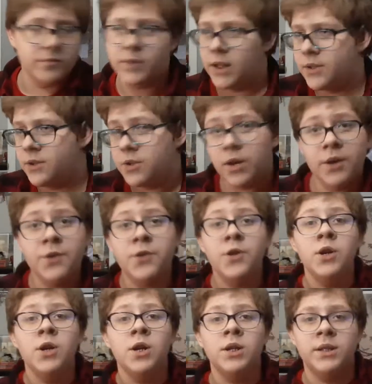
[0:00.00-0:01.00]
So on
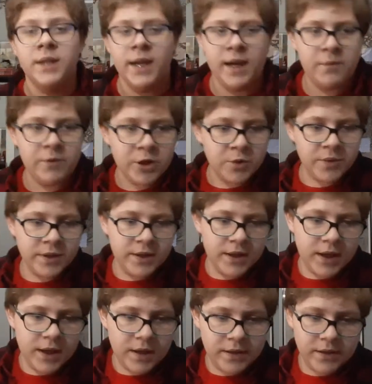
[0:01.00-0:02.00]
Thursday, which was
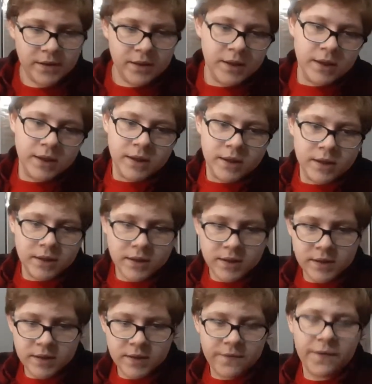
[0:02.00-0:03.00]

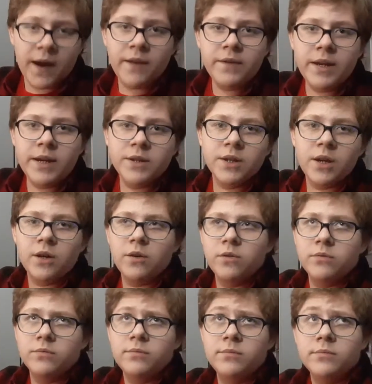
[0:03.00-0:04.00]
5 days
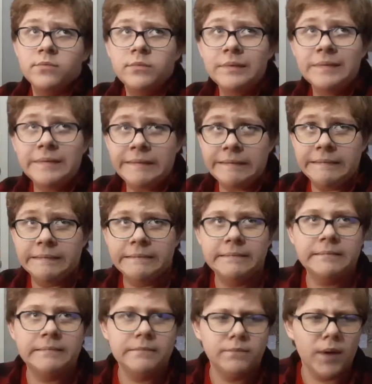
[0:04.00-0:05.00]
ago,
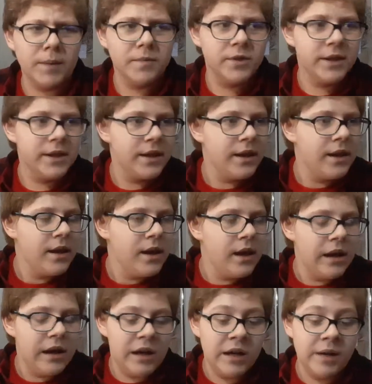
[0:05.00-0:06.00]
probably,
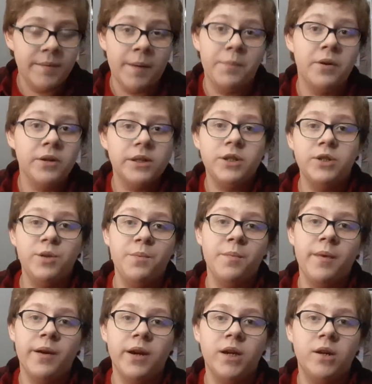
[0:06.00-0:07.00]
I posted a Super
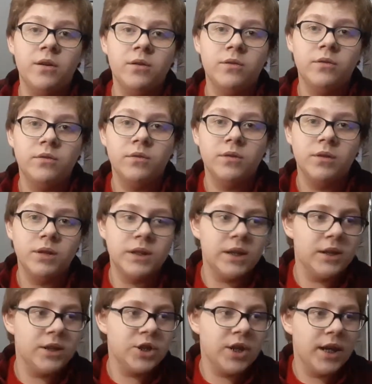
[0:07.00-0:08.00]
Mario
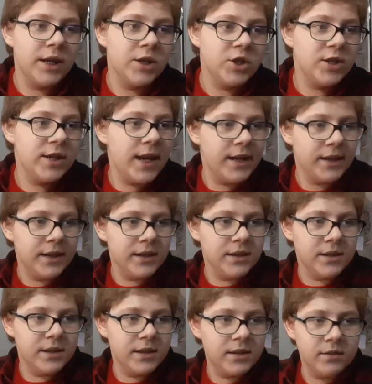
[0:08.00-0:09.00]
Sunshine
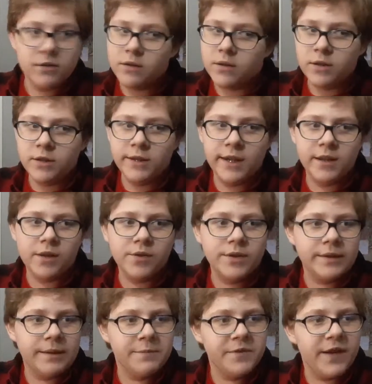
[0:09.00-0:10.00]
Shenanigans, say that 3
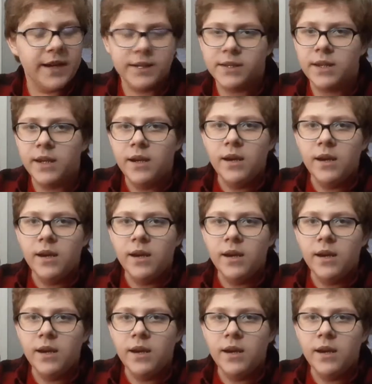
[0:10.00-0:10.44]
times fast,